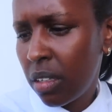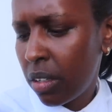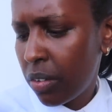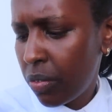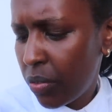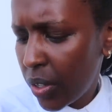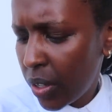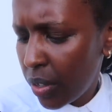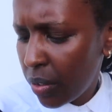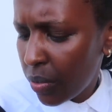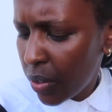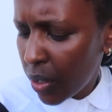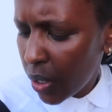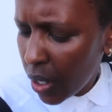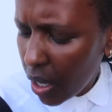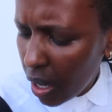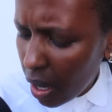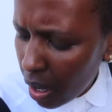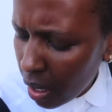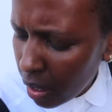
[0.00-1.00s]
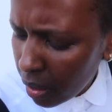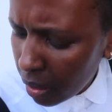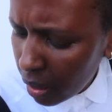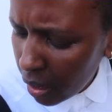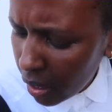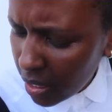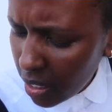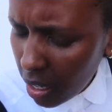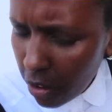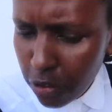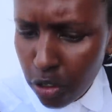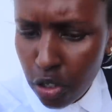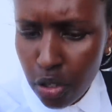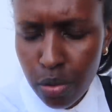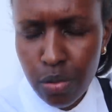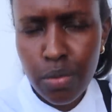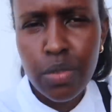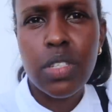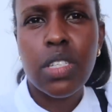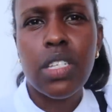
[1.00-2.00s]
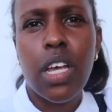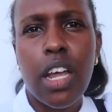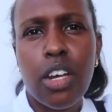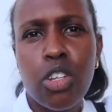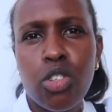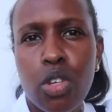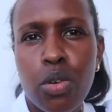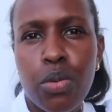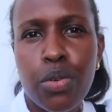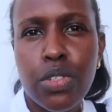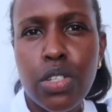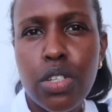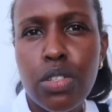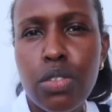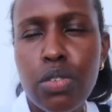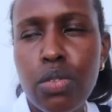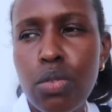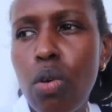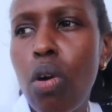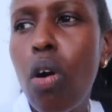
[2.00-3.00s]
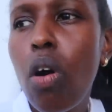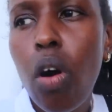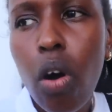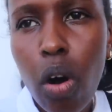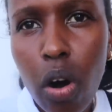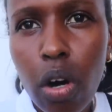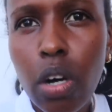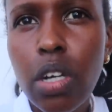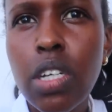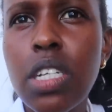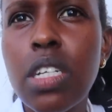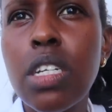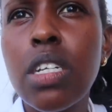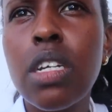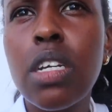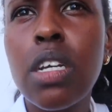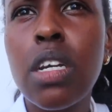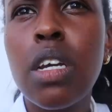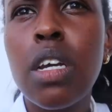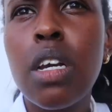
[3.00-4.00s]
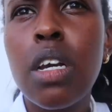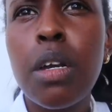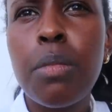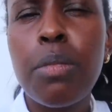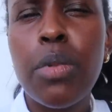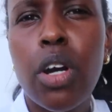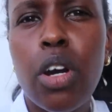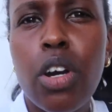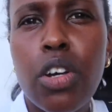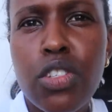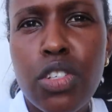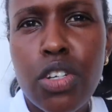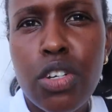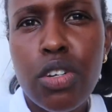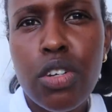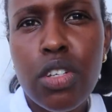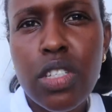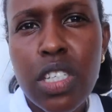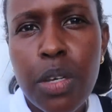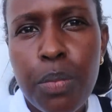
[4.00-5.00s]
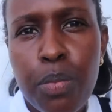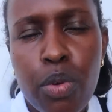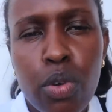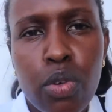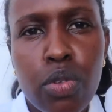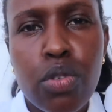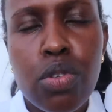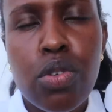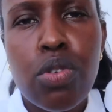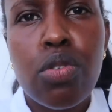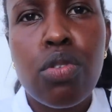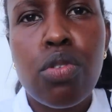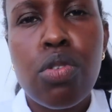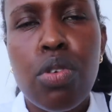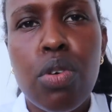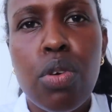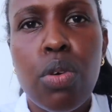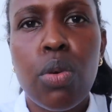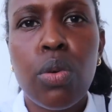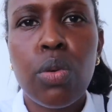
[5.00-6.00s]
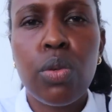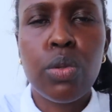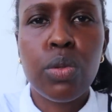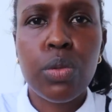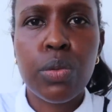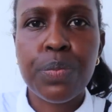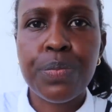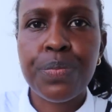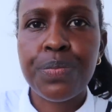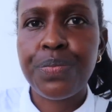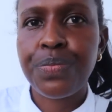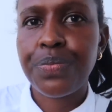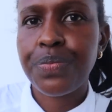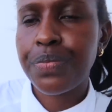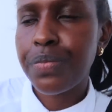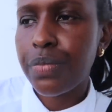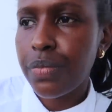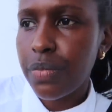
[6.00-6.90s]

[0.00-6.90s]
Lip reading: very, very late afternoon sun. So it wasn't so hot, because you're not supposed to